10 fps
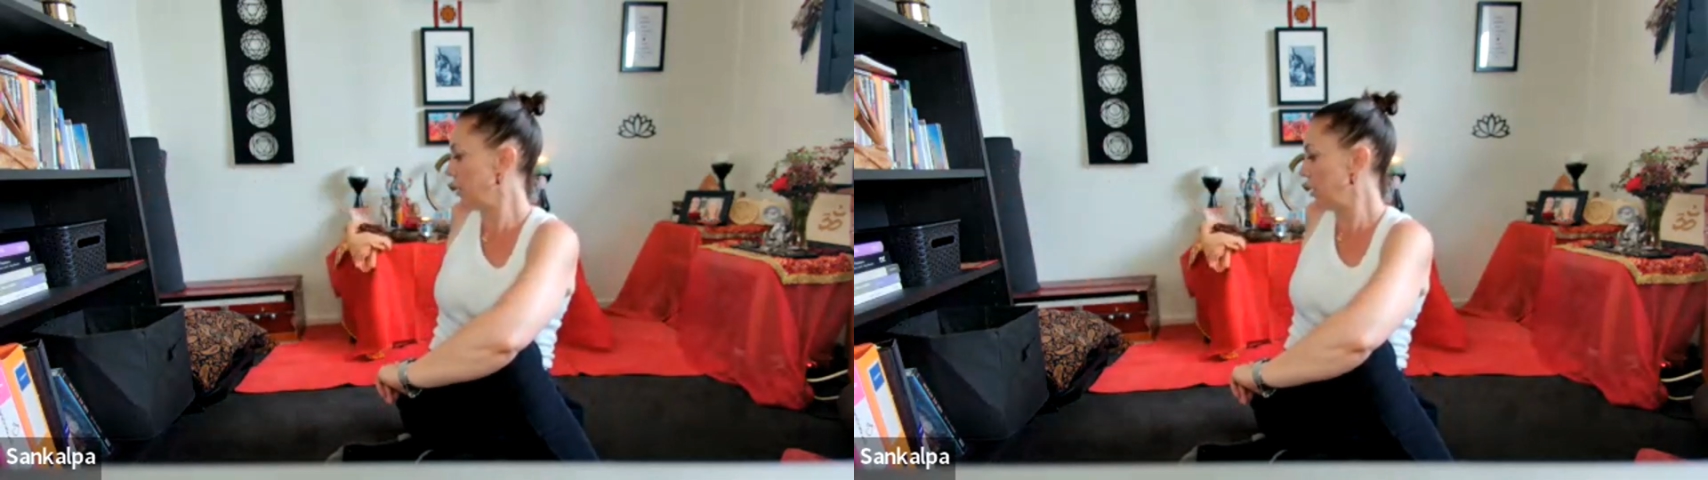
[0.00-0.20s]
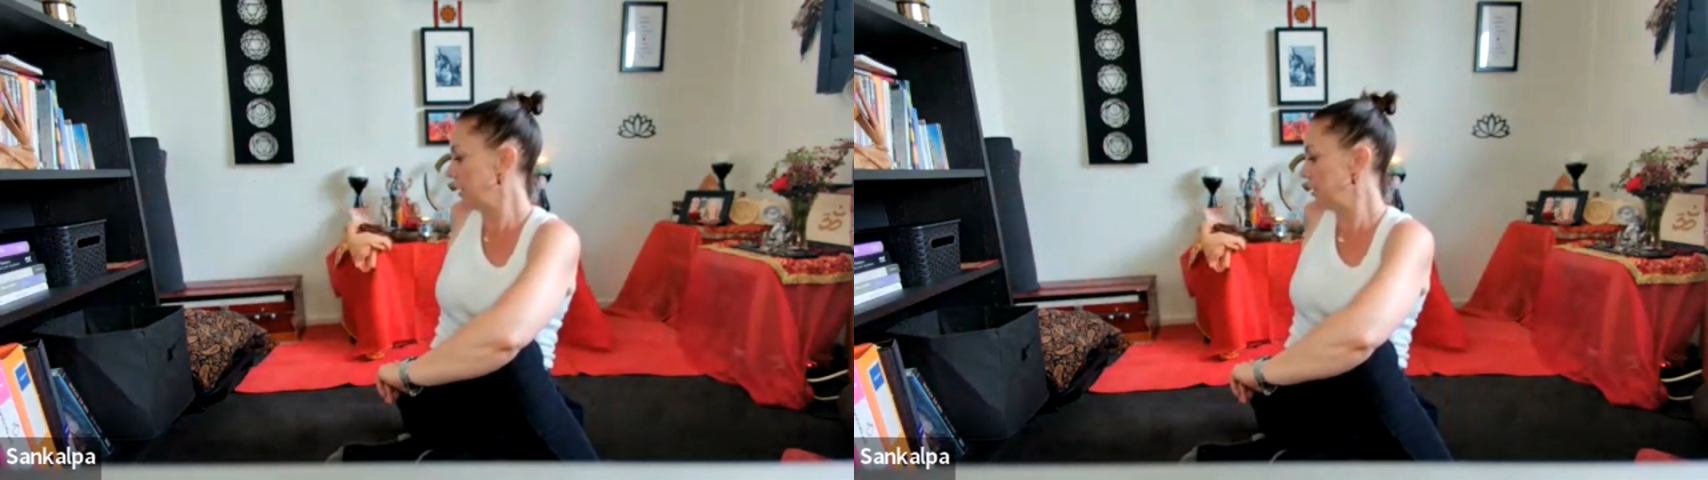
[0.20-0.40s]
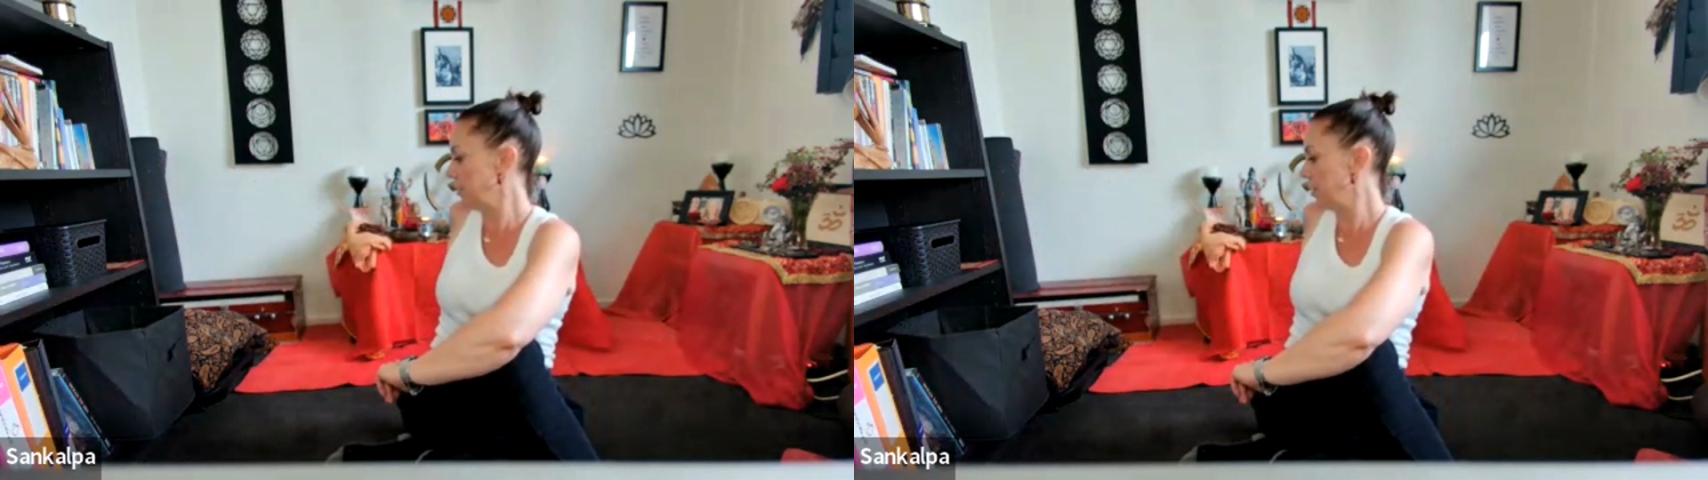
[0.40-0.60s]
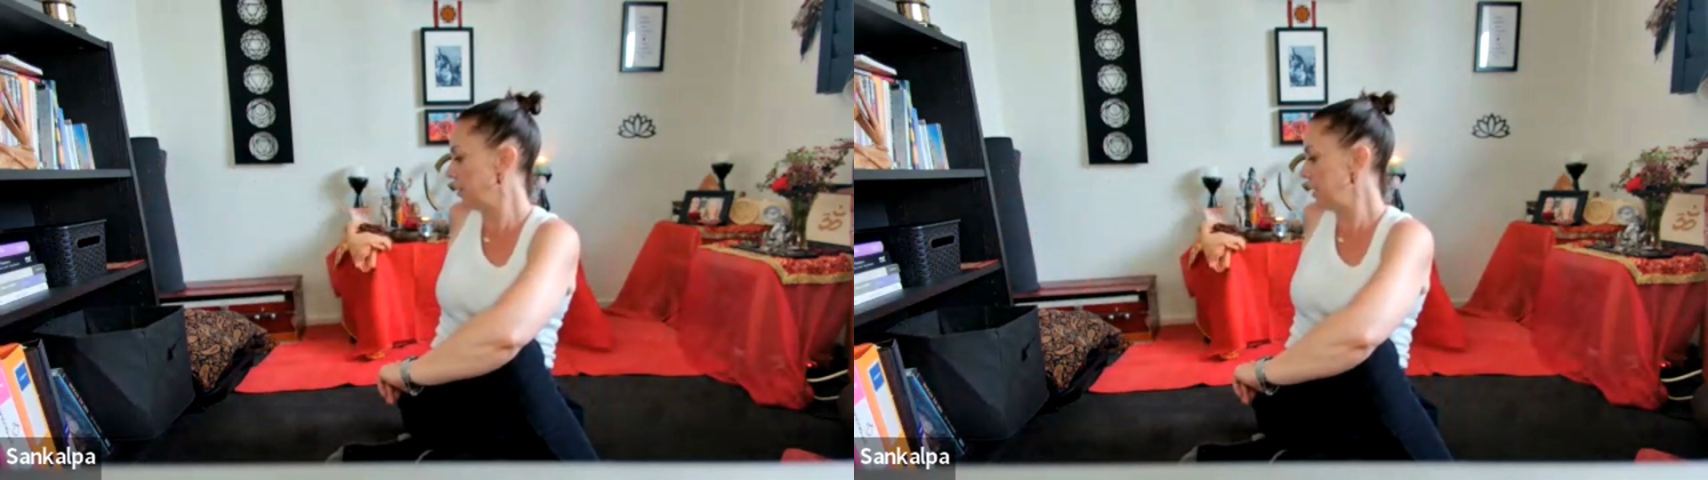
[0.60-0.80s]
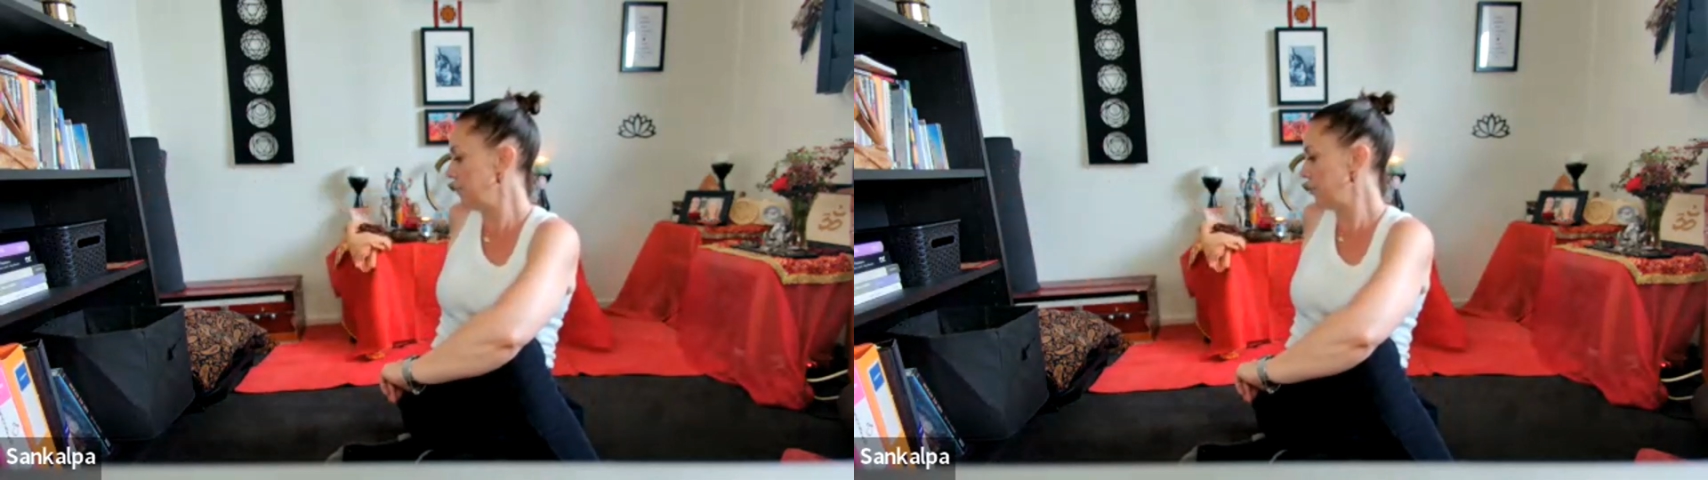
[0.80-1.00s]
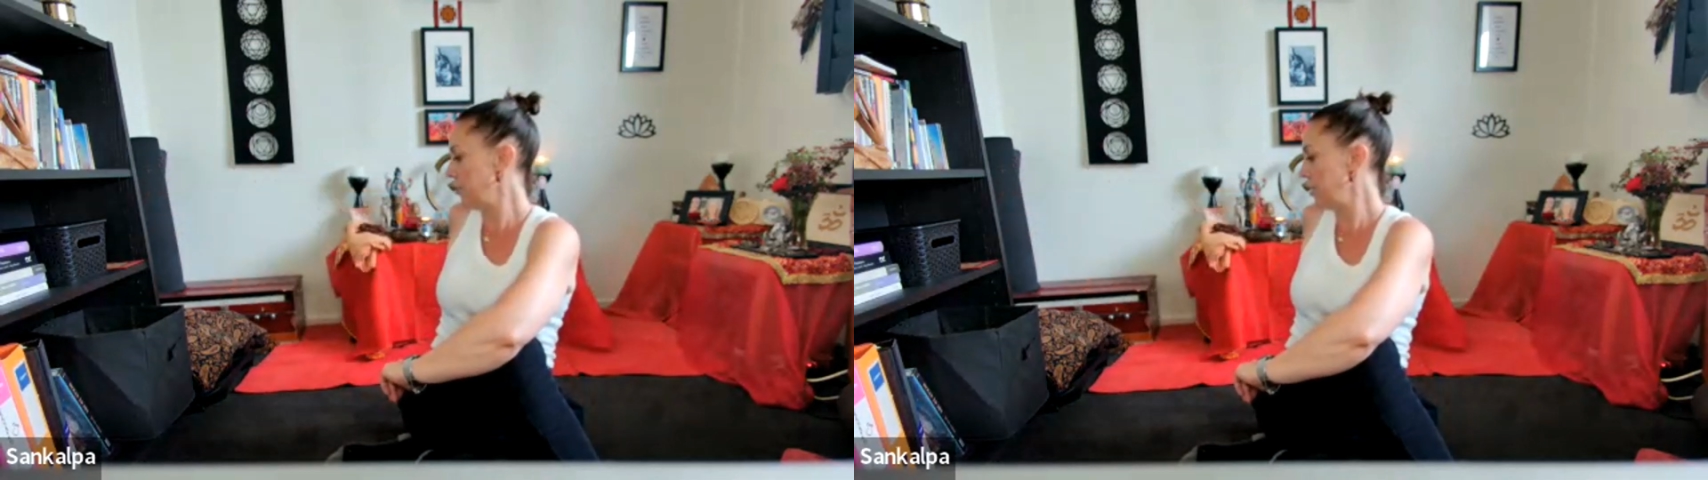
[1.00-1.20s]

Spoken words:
behind the body and